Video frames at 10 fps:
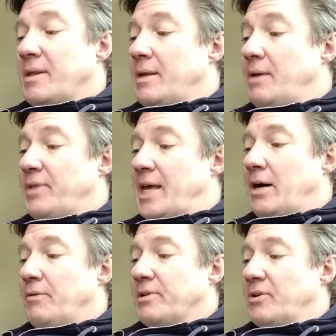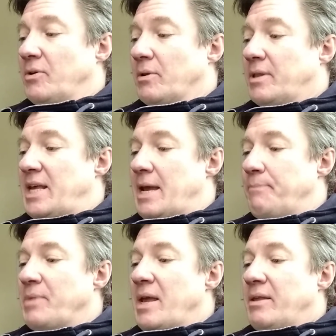If the elves could not see
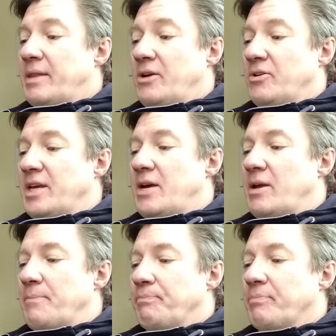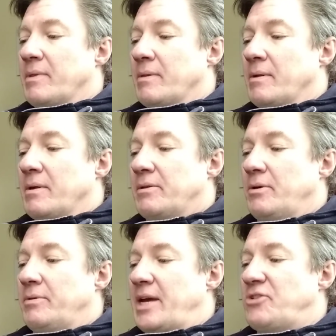him, they could hear him.
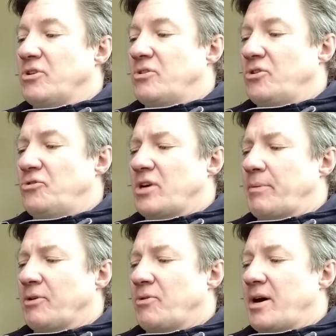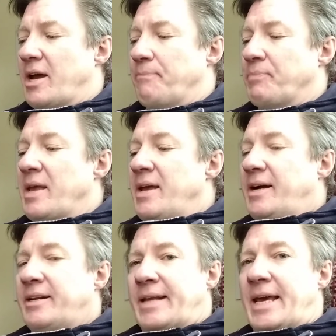Soon they too took up the cry,
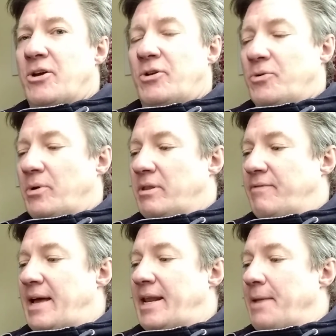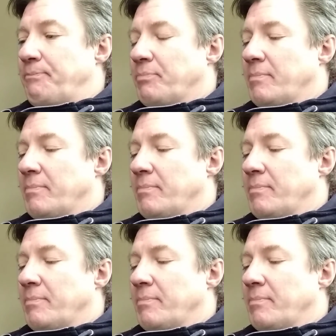and it echoed across the valley.